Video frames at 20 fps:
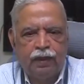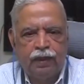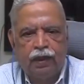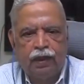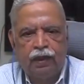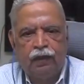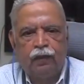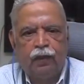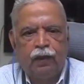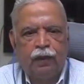be
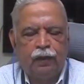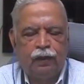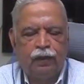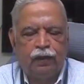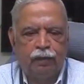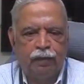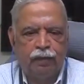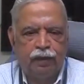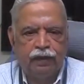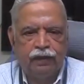delivered
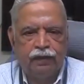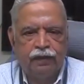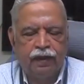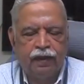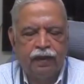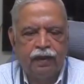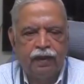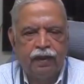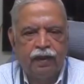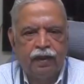to the
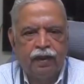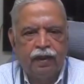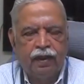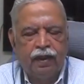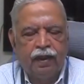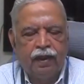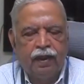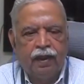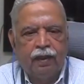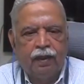patient,
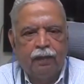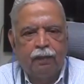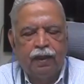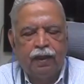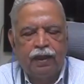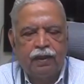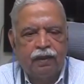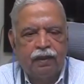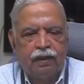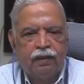
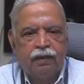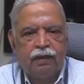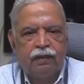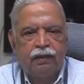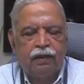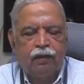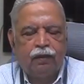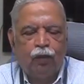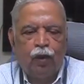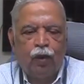but
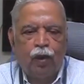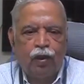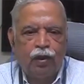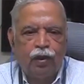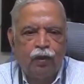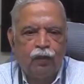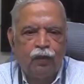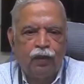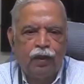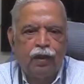the
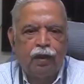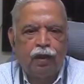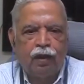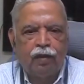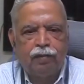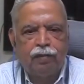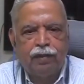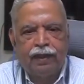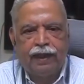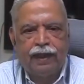volume will
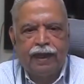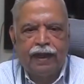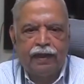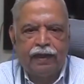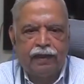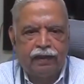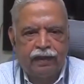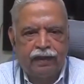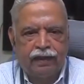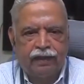not be
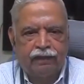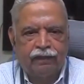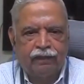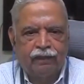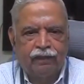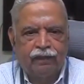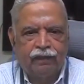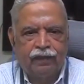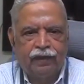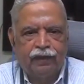guaranteed.
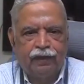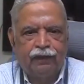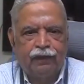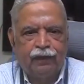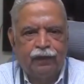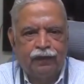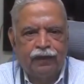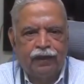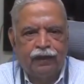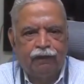If
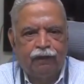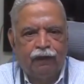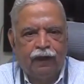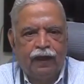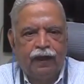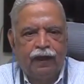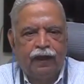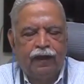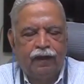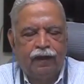you set
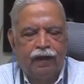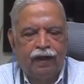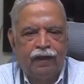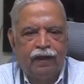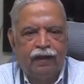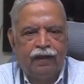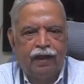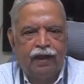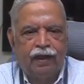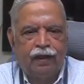
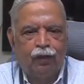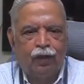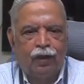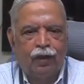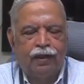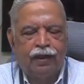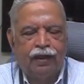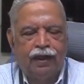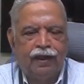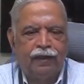500 at
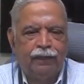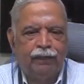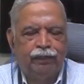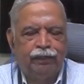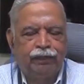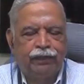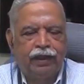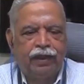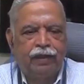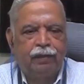one
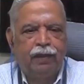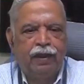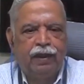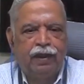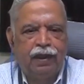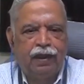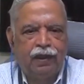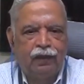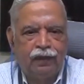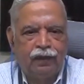time, it
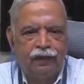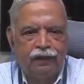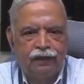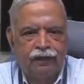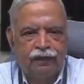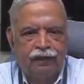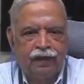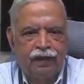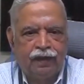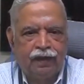may deliver
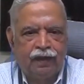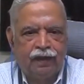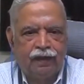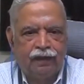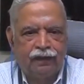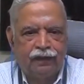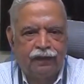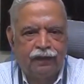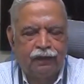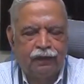600
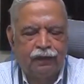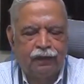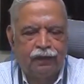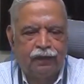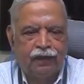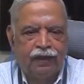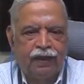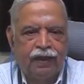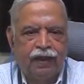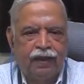or
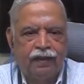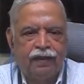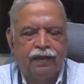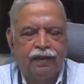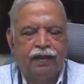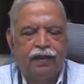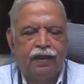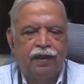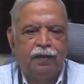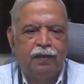650.
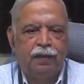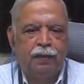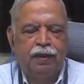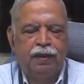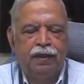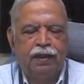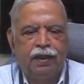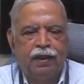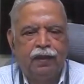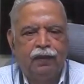Another time, it
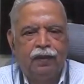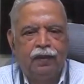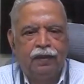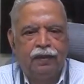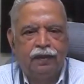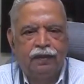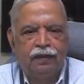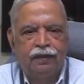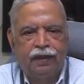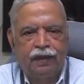may deliver
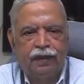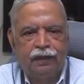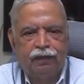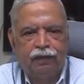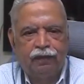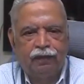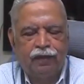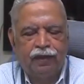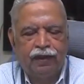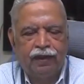just
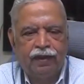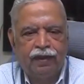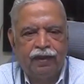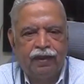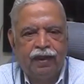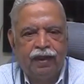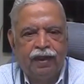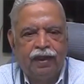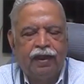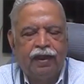350,